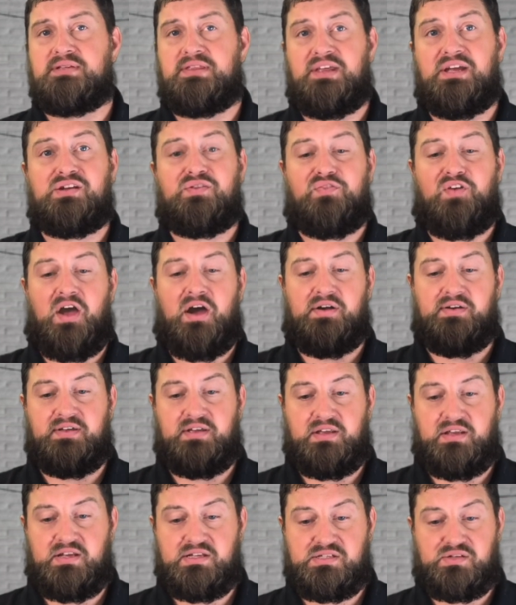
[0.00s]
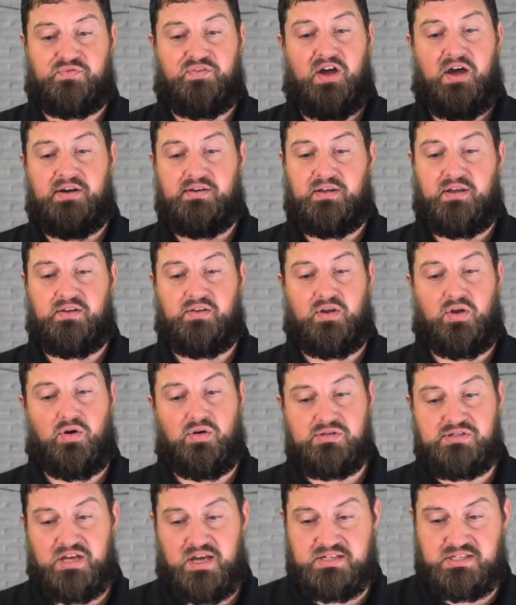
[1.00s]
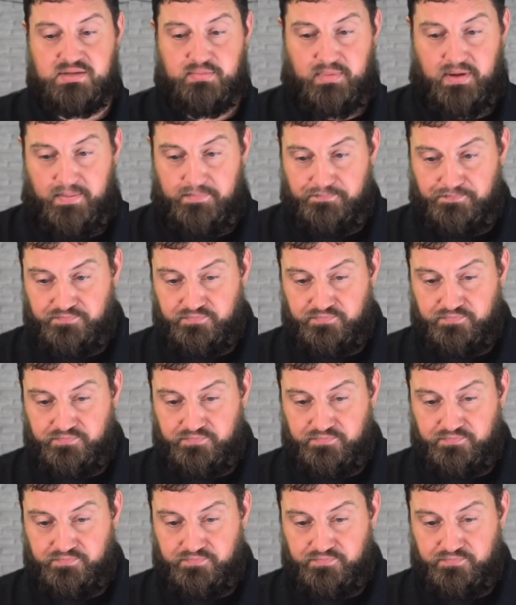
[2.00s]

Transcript: And this found it is found in the Old Testament.